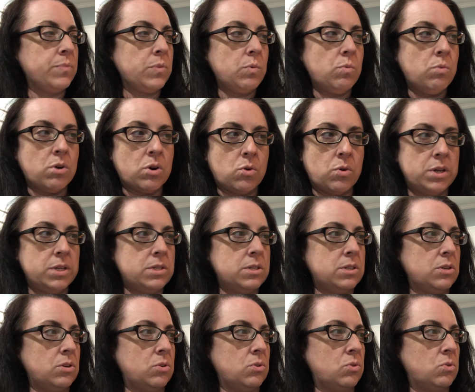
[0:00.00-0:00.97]
we're going
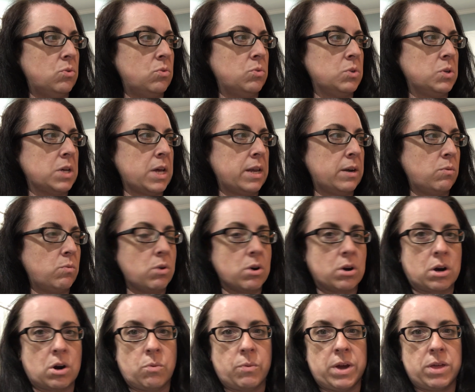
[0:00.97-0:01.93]
to kind of
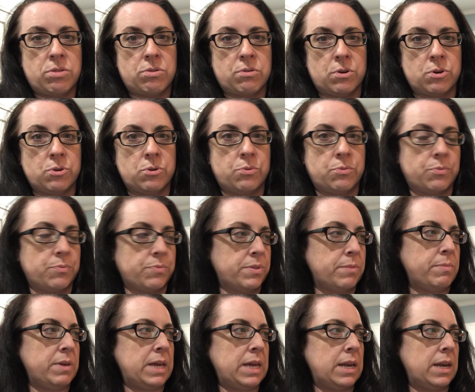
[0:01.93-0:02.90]
work our way through the
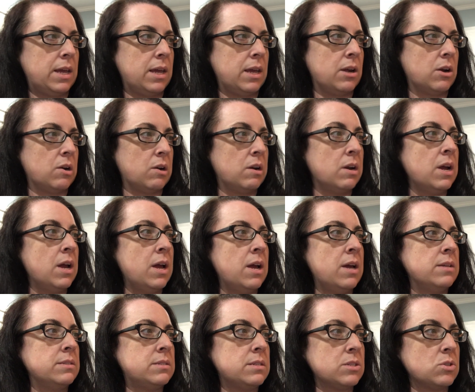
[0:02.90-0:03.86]
beginning here.
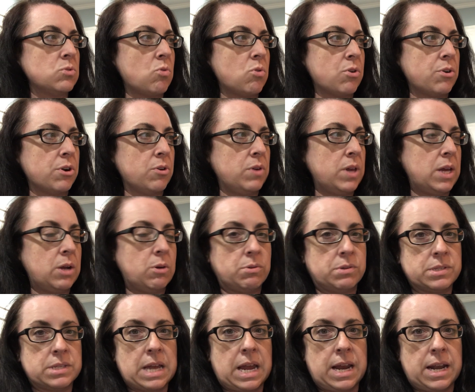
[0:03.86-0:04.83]
It says quarter note
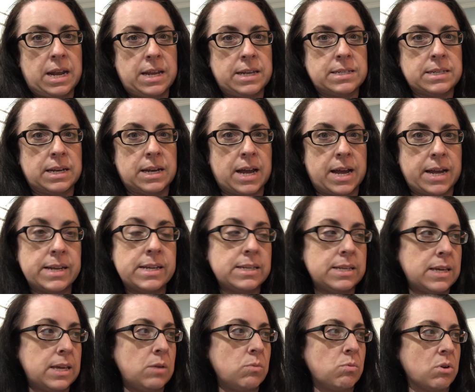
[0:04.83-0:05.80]
equals 80 to
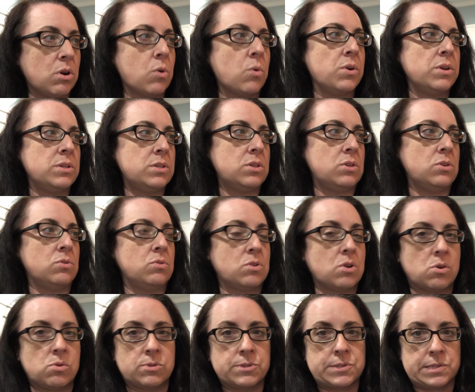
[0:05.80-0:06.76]
90. We're going to
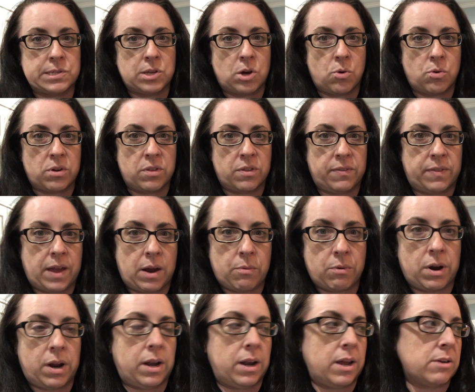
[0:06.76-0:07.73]
go slower than that
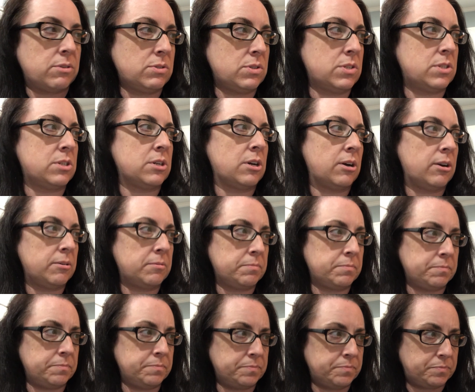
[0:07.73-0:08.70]
right now to start.
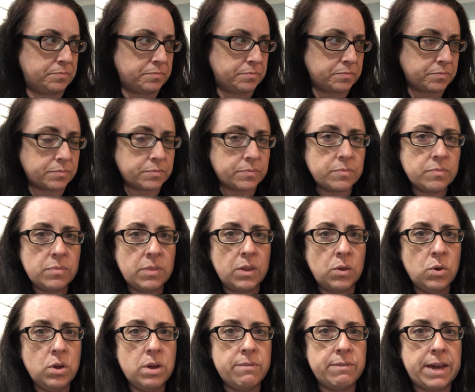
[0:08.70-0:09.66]
You
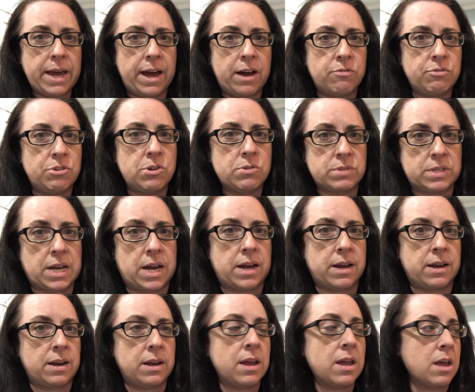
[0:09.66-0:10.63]
have a half note
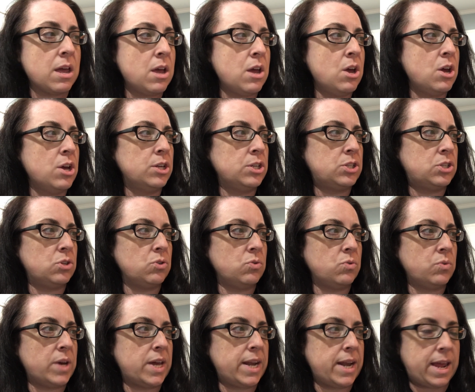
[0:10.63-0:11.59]
tied
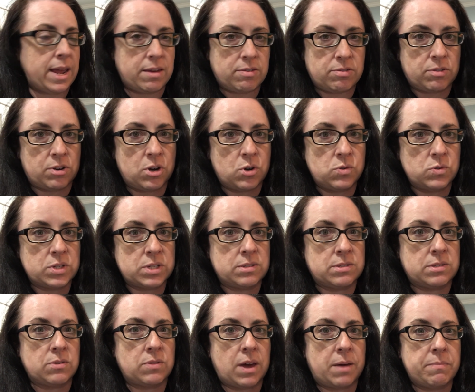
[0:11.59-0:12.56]
to an 8th note,
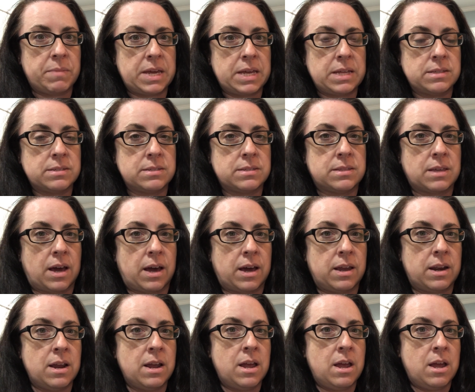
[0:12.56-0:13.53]
so that means
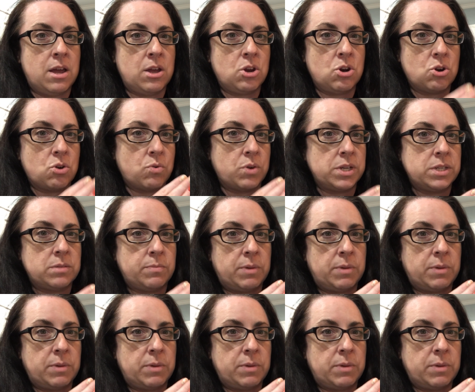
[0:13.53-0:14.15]
that you're going to